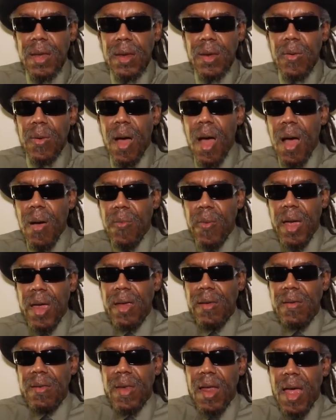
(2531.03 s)
You
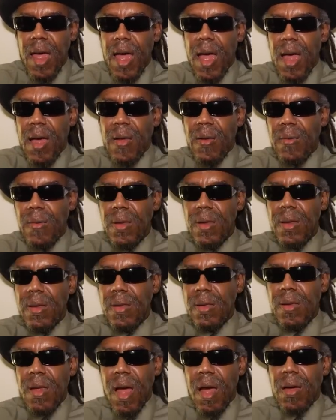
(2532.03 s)
always down
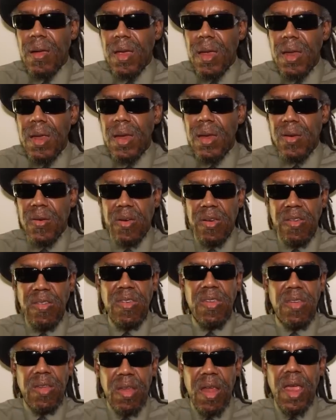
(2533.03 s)
talking.
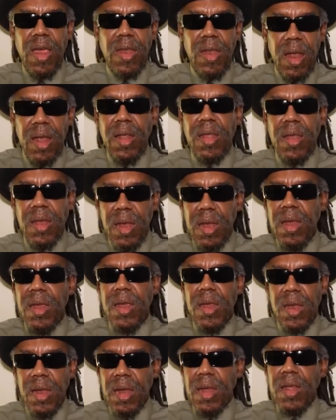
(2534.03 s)
Christians ain't nothing.
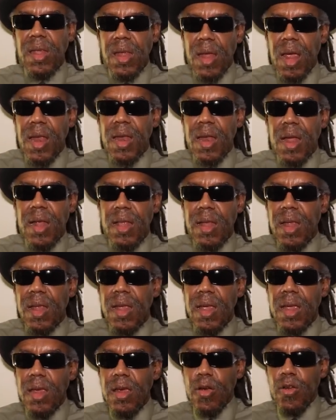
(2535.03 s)
This ain't nothing.
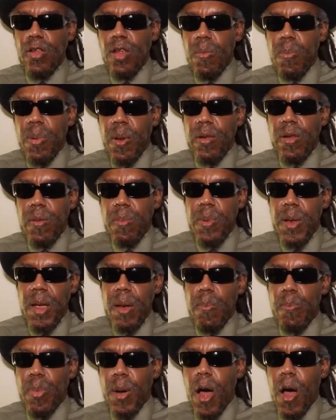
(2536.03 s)
You're supposed to be
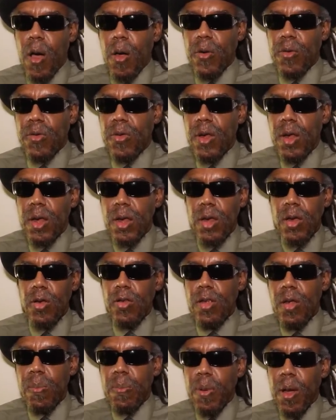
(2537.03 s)
a boss. You're
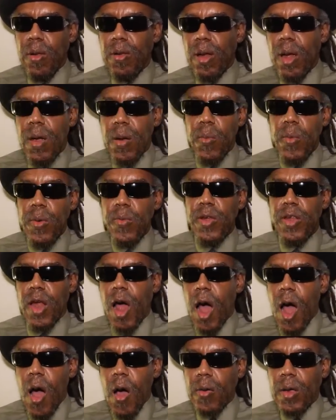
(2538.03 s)
supposed to, we was
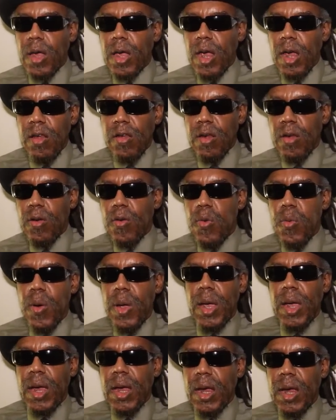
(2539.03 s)
all kings and
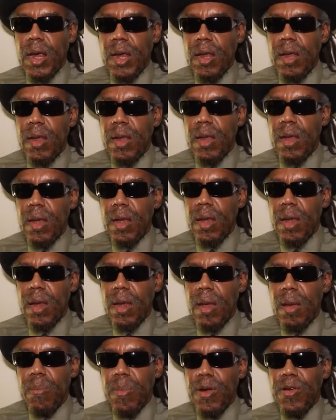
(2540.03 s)
queens,
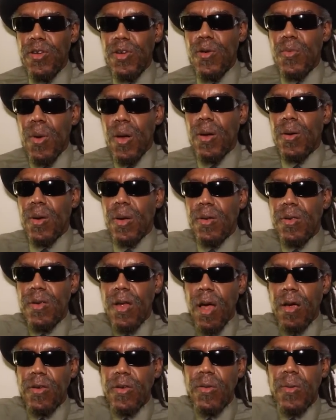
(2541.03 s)
but you won't go
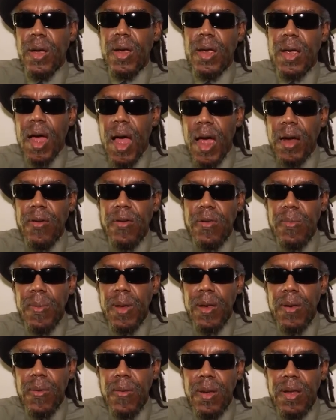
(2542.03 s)
talk to a
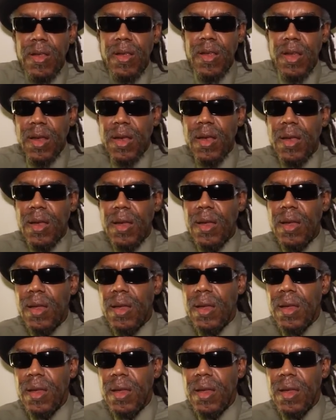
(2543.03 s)
congressman or a senator?